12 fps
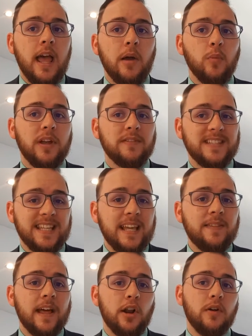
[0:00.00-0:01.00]
and we have
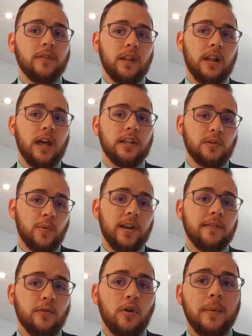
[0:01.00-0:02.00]
seen that over the last
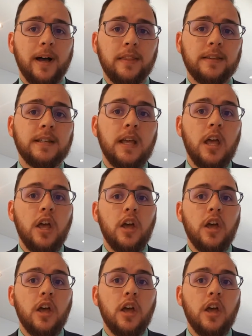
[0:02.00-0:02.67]
24 months.